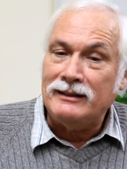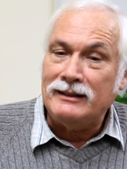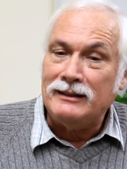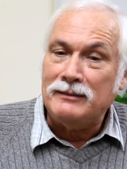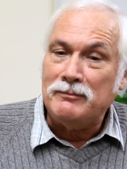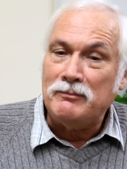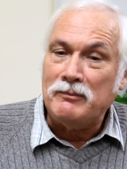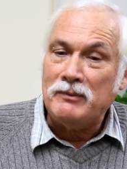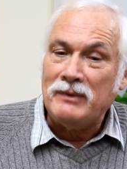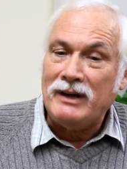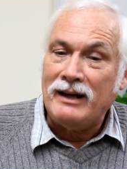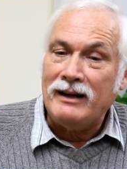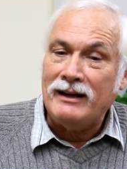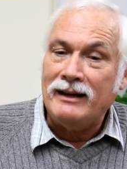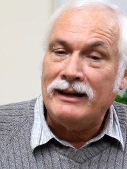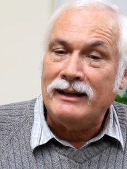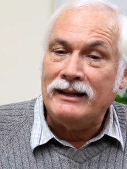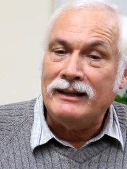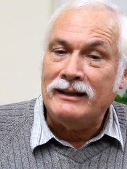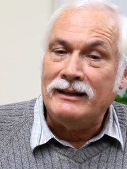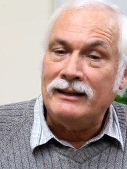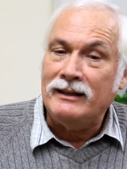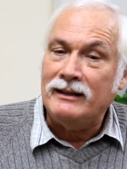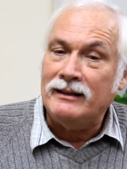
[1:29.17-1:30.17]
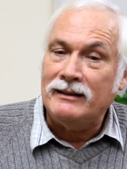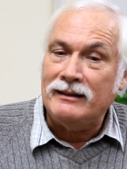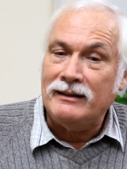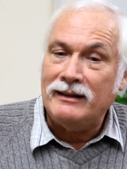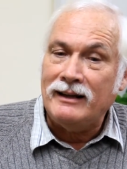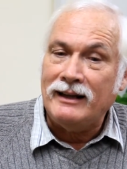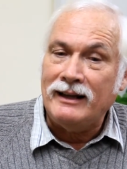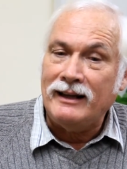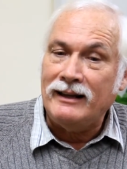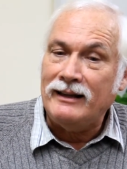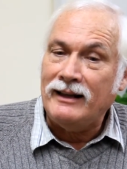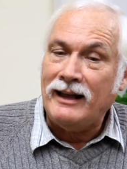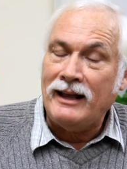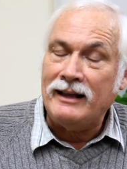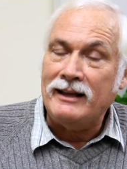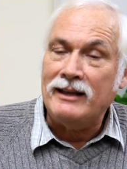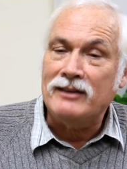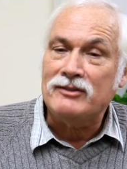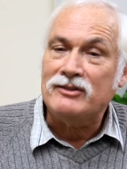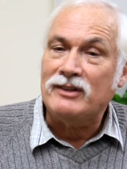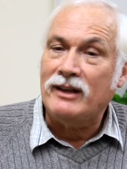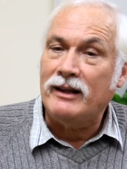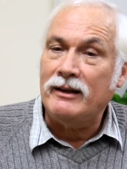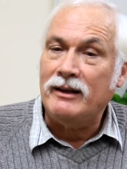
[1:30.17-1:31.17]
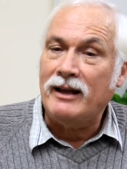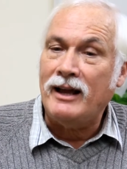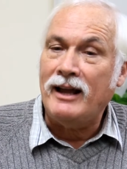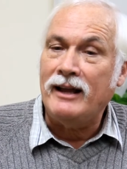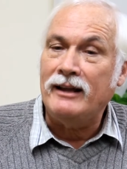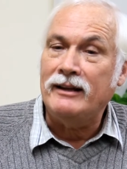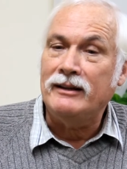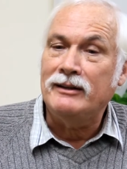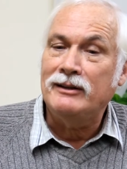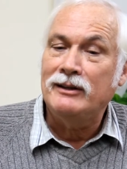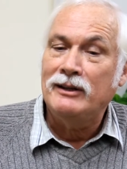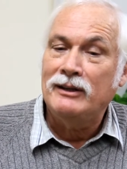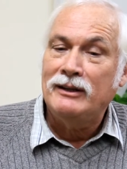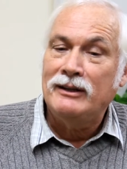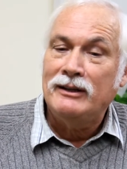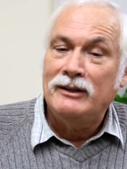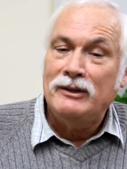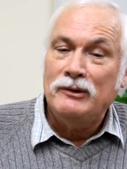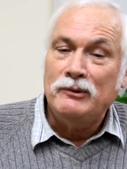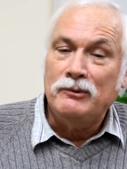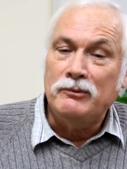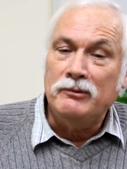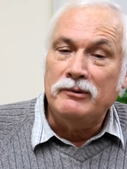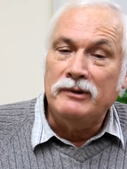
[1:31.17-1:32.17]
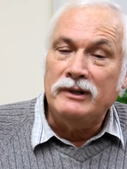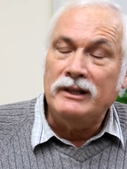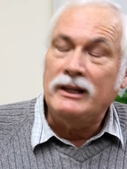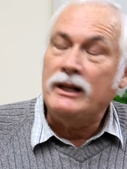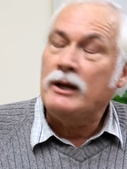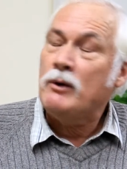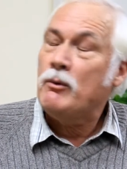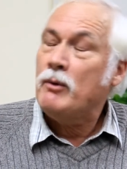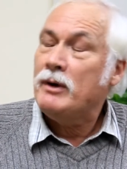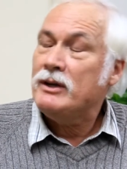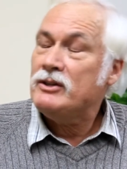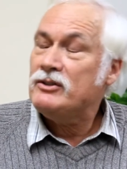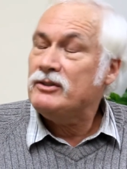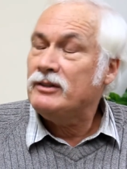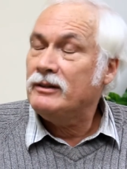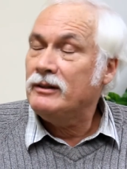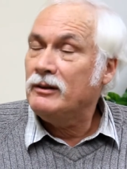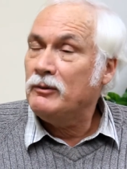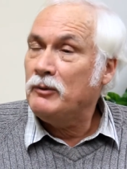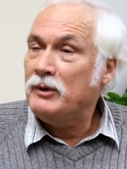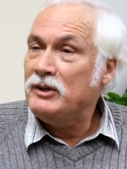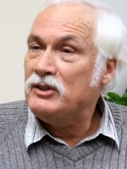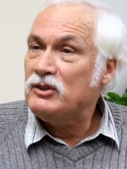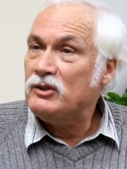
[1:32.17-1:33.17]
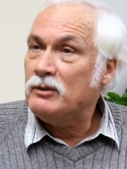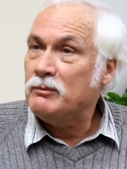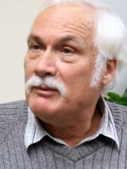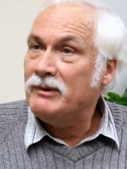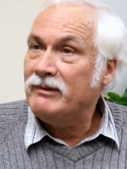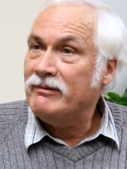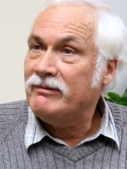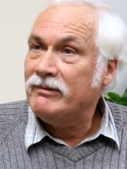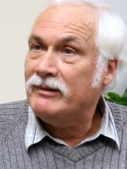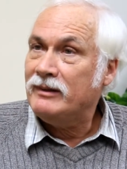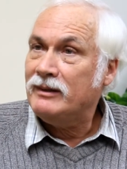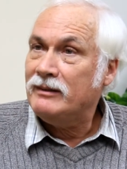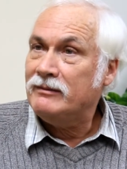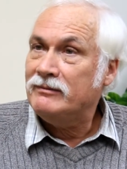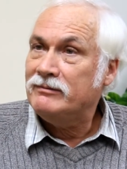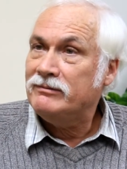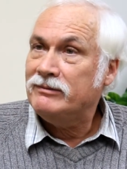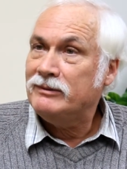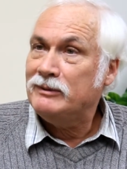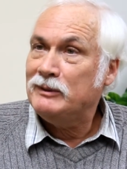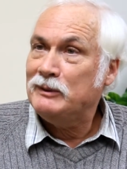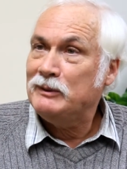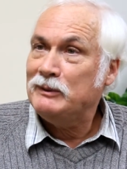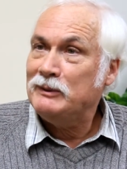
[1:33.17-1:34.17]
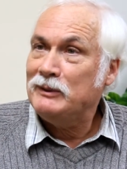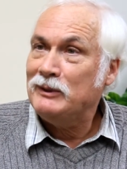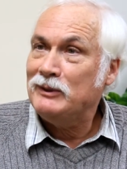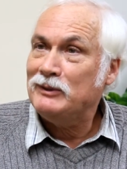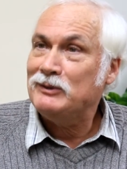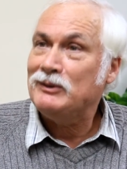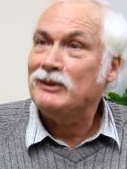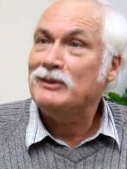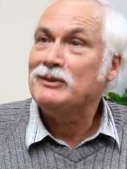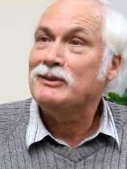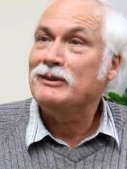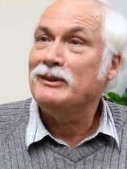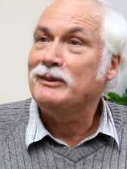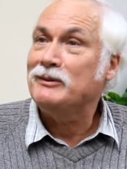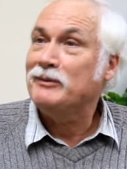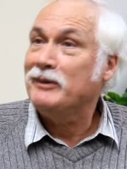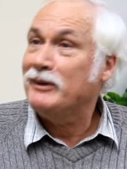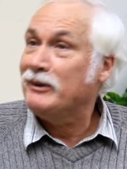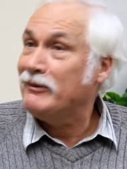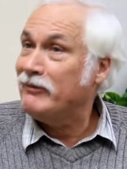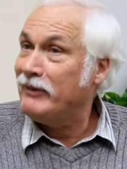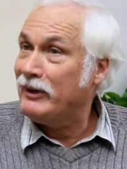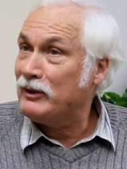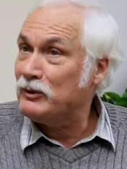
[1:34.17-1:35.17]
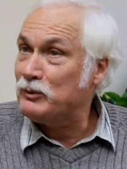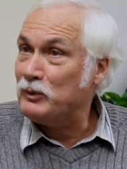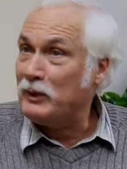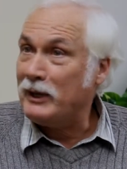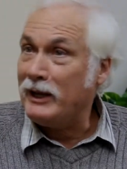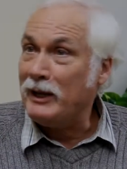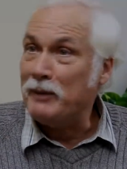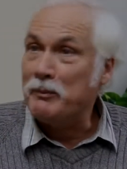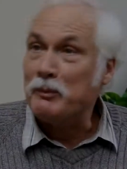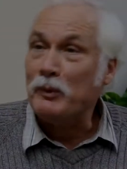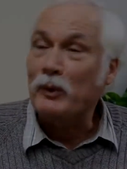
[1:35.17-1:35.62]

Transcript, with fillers: um, I, I, I, guess I, I, really question the wisdom of, of essentially trying to fix what ain't